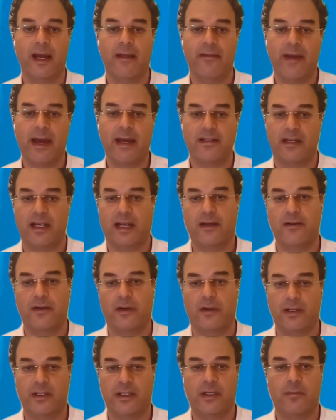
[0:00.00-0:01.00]
And that
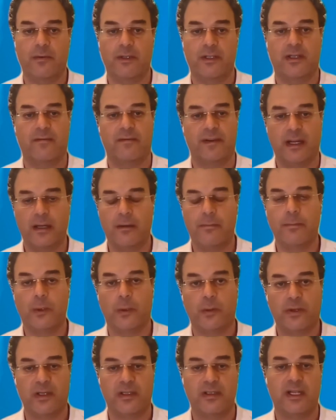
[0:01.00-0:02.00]
technology was developed
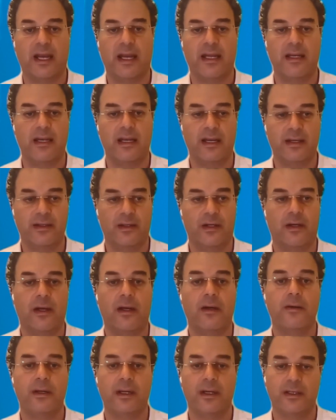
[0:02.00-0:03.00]
more than 10 years
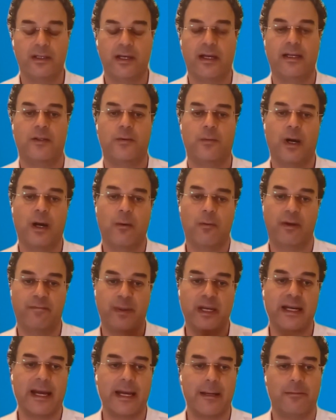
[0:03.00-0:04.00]
ago. So that's why
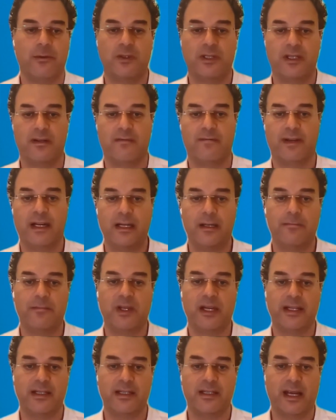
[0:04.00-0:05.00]
we've been able to
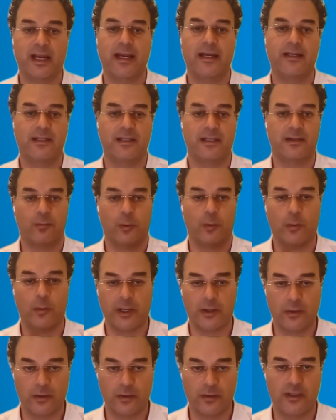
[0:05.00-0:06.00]
develop these kits,
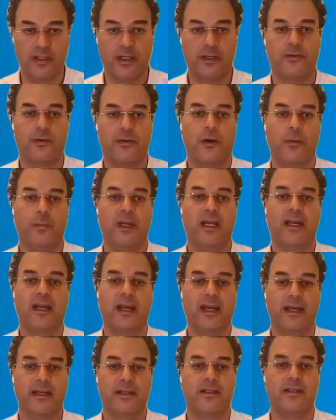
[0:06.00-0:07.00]
what we call syndromic
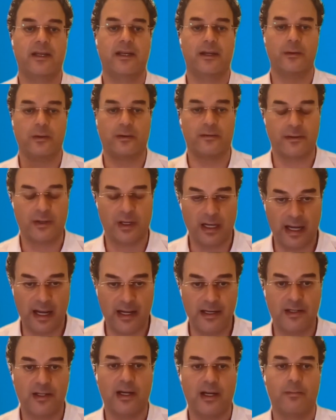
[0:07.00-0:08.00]
kits, that look for a
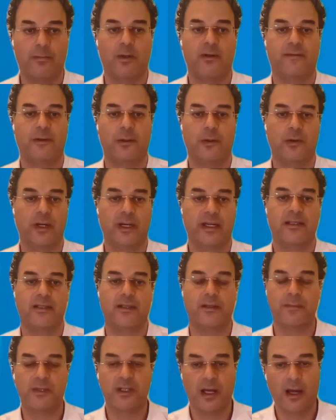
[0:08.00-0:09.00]
large number of
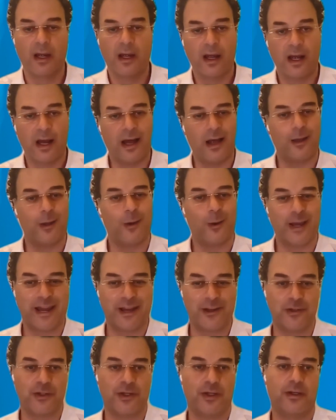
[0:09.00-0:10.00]
organisms
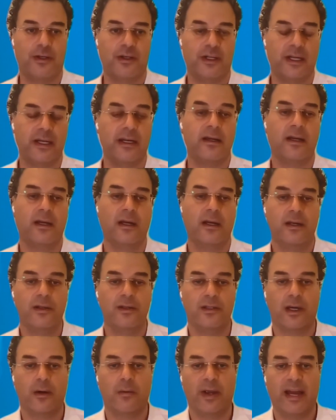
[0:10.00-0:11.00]
along our journey.
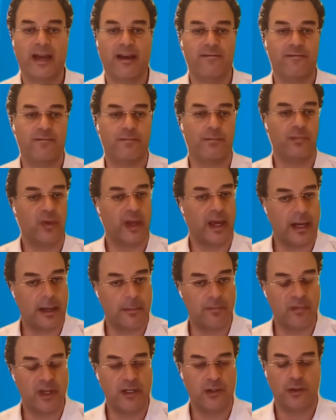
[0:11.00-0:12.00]
So we have
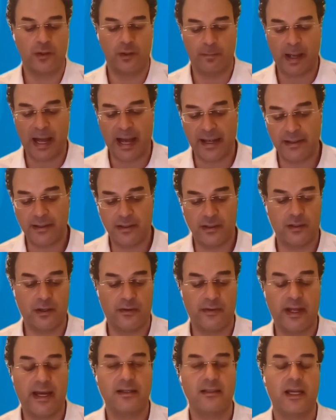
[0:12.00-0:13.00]
um, issued
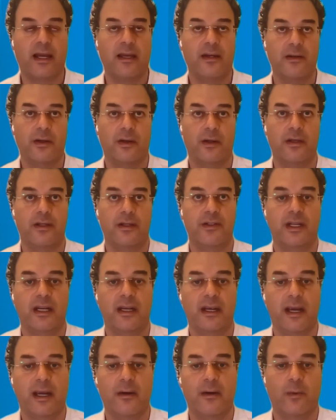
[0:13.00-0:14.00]
patents on that
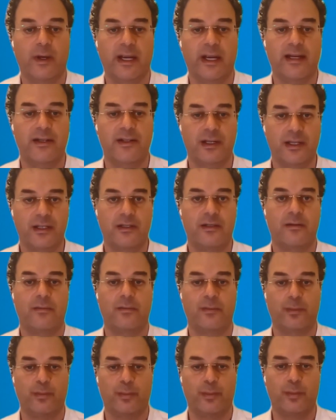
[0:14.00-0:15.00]
technology, and we are
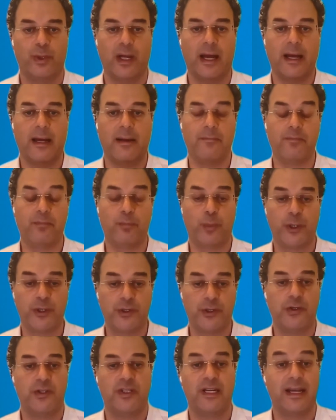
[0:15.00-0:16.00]
just uh, right.
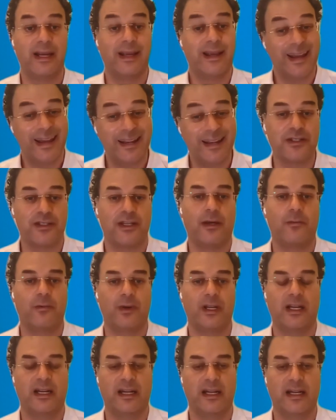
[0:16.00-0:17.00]
producing kits
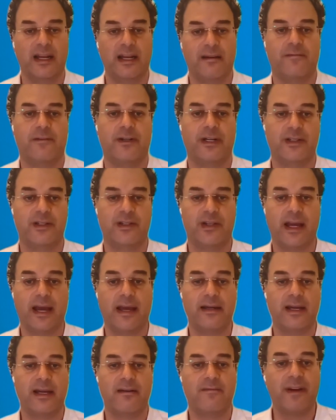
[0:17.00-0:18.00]
that really leverage
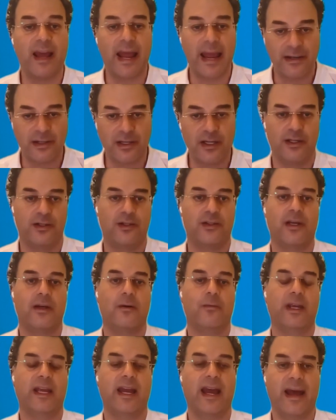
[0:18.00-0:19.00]
that advantage
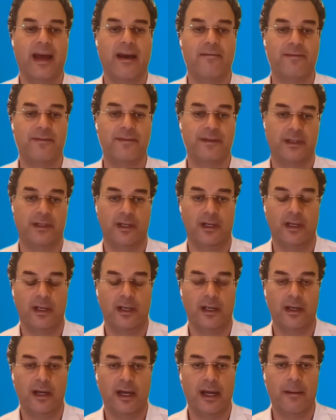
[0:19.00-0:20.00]
that we have,
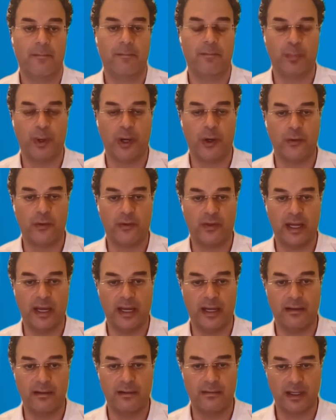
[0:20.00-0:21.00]
um, both
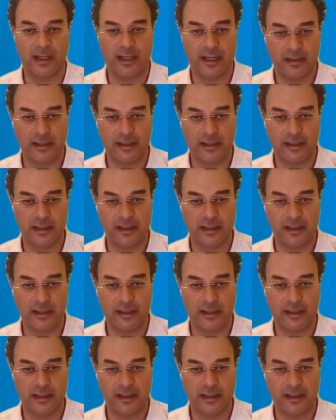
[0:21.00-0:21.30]
in